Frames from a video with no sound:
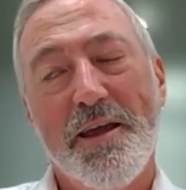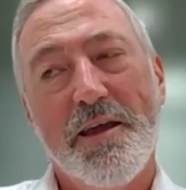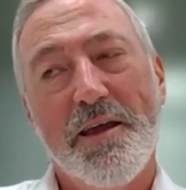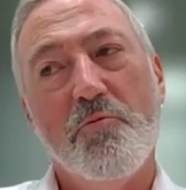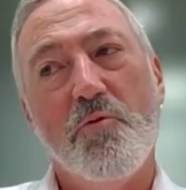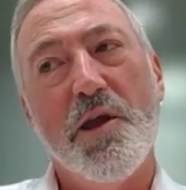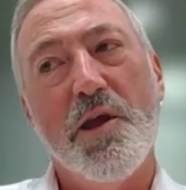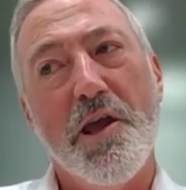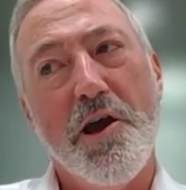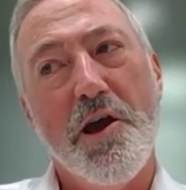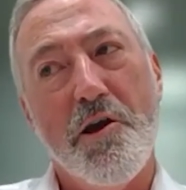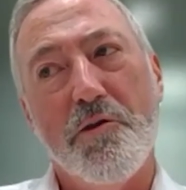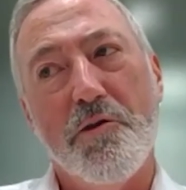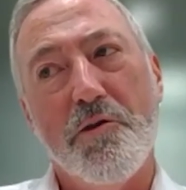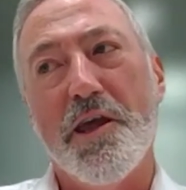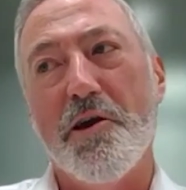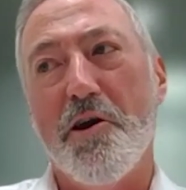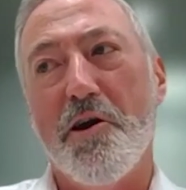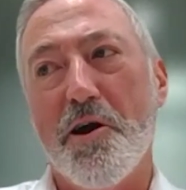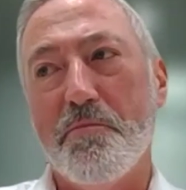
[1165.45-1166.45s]
We own the
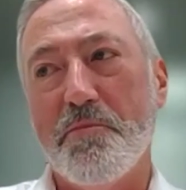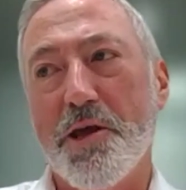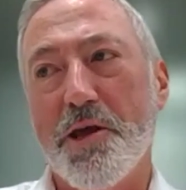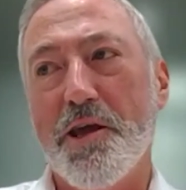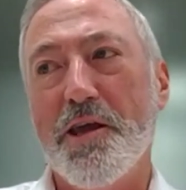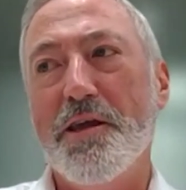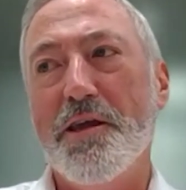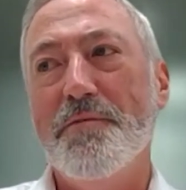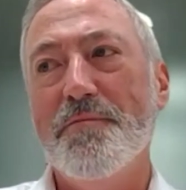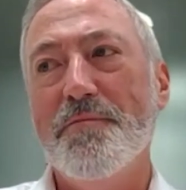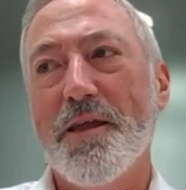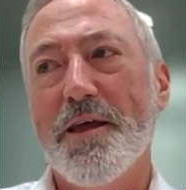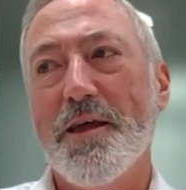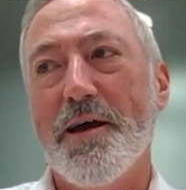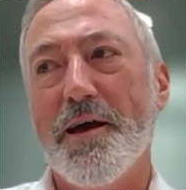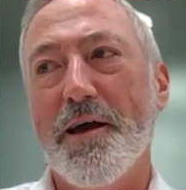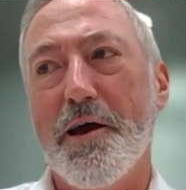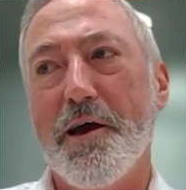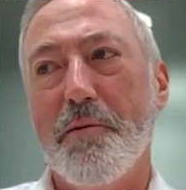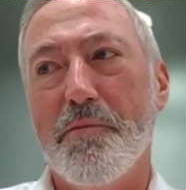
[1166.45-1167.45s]
IP
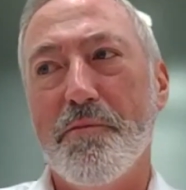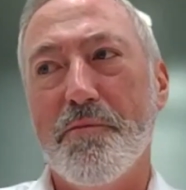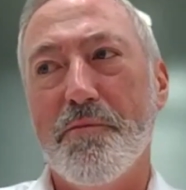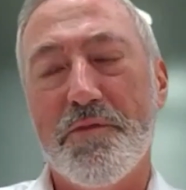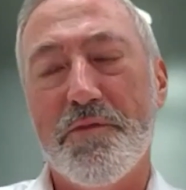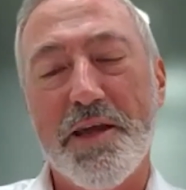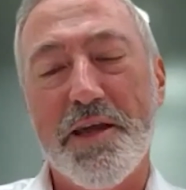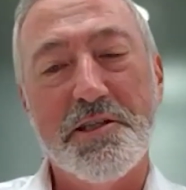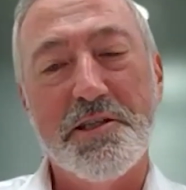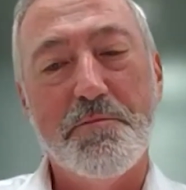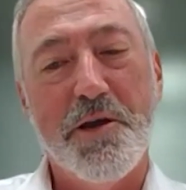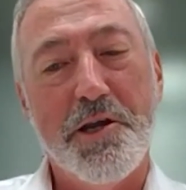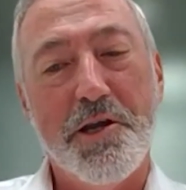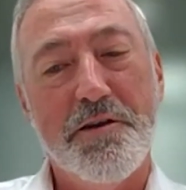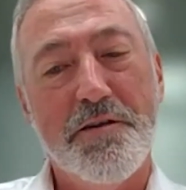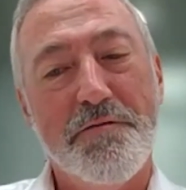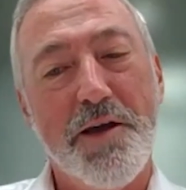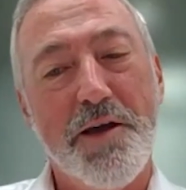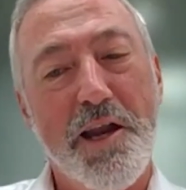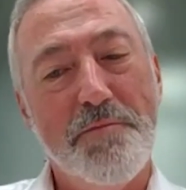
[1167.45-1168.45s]
that's being
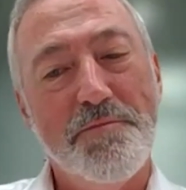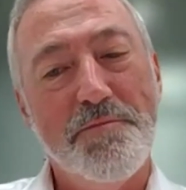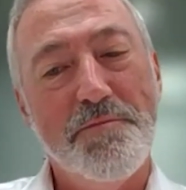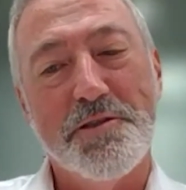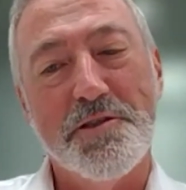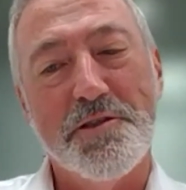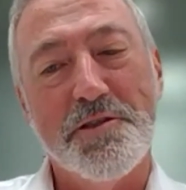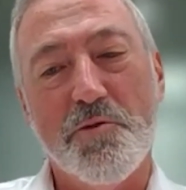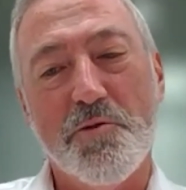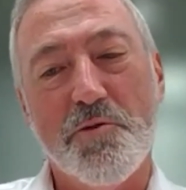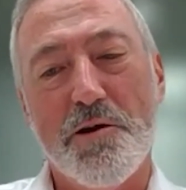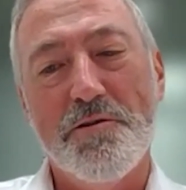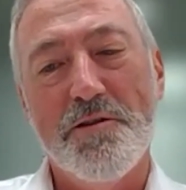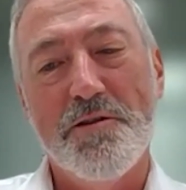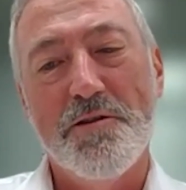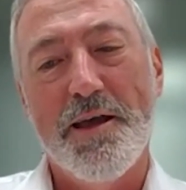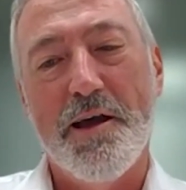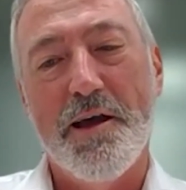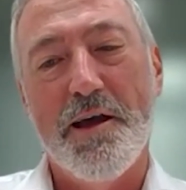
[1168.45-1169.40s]
developed as well,